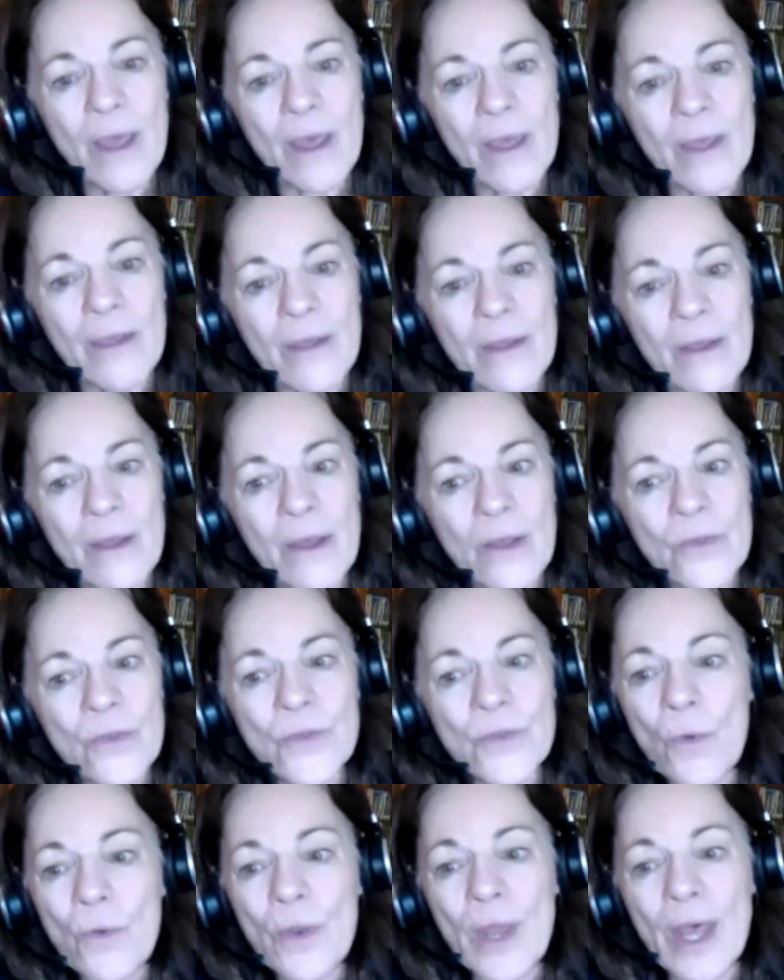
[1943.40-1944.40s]
Yeah.
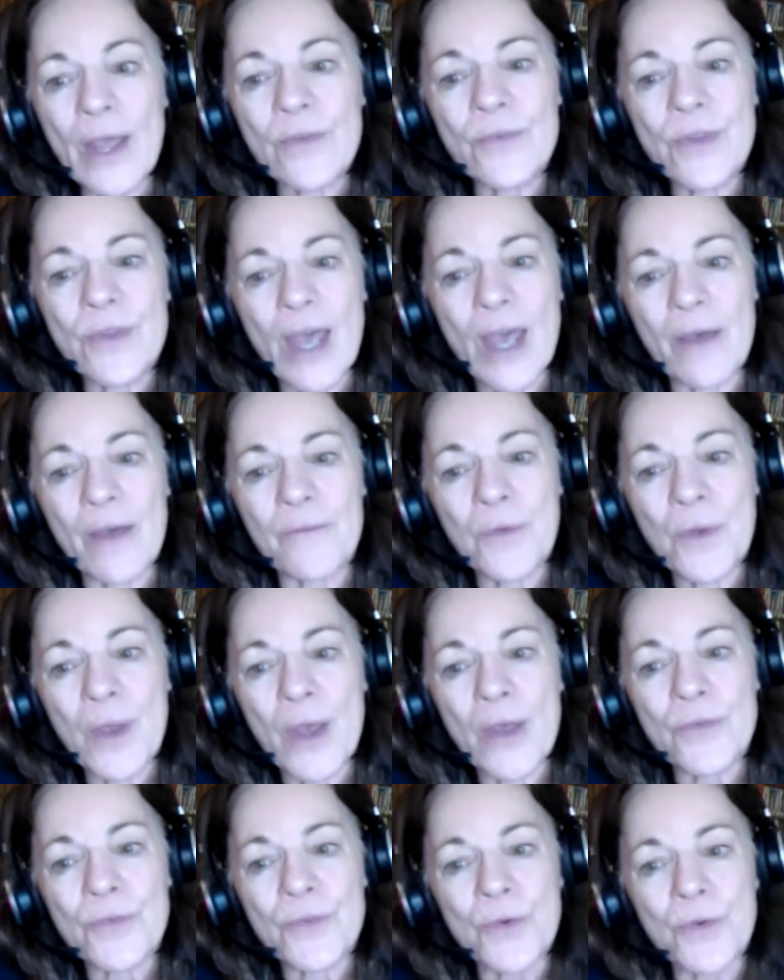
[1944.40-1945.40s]
So nice to have you
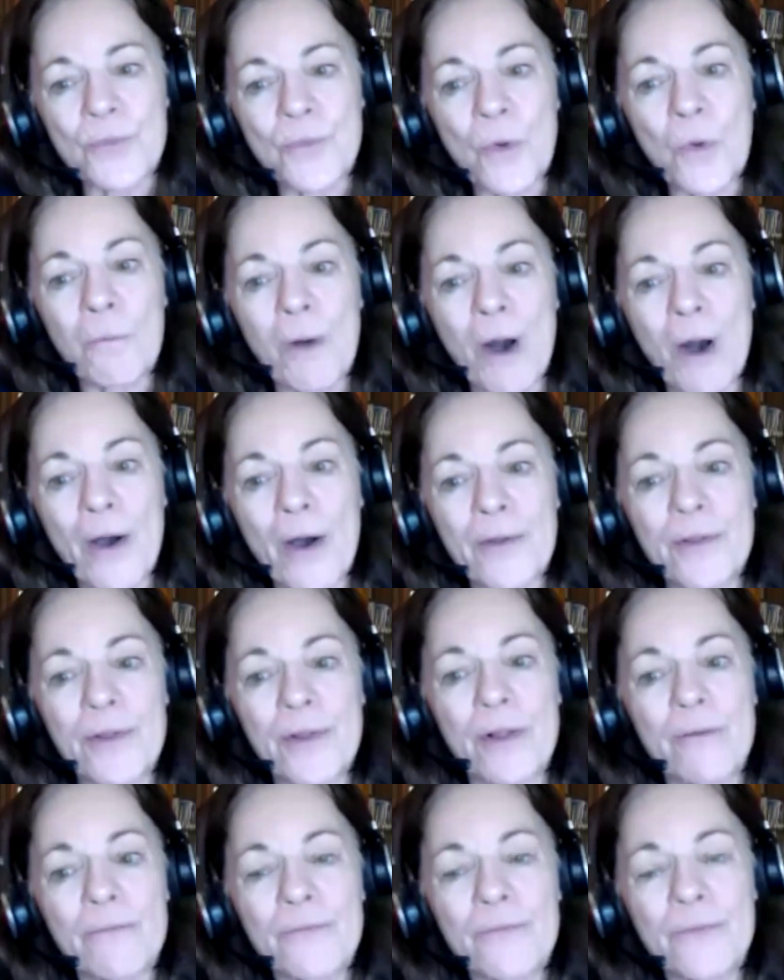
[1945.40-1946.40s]
as a role
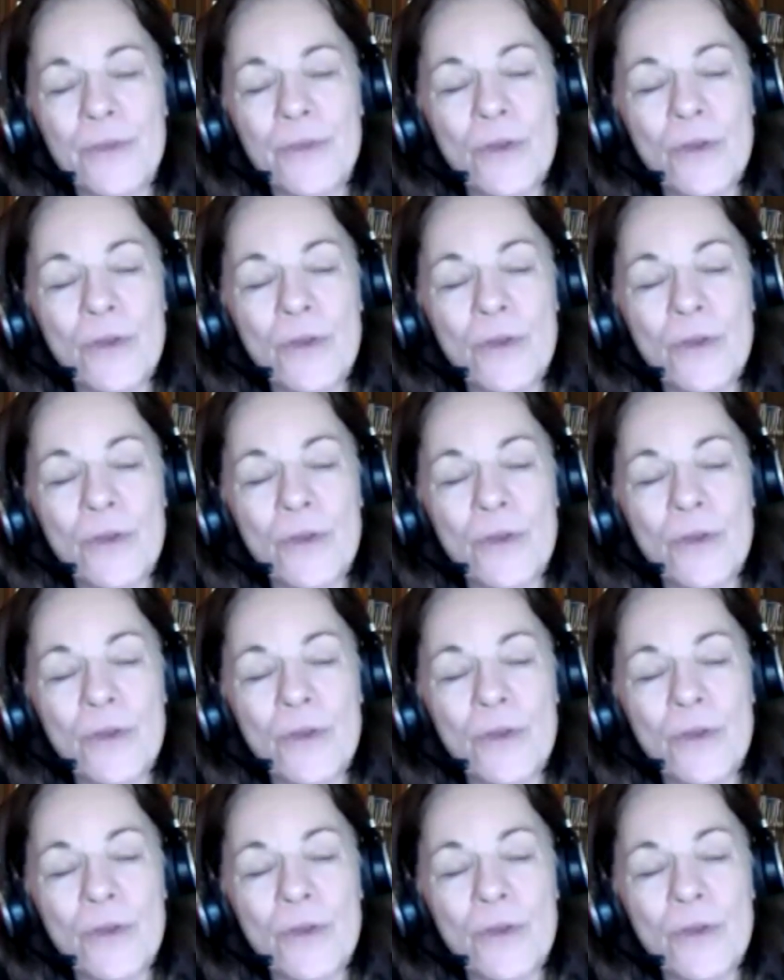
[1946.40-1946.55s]
model,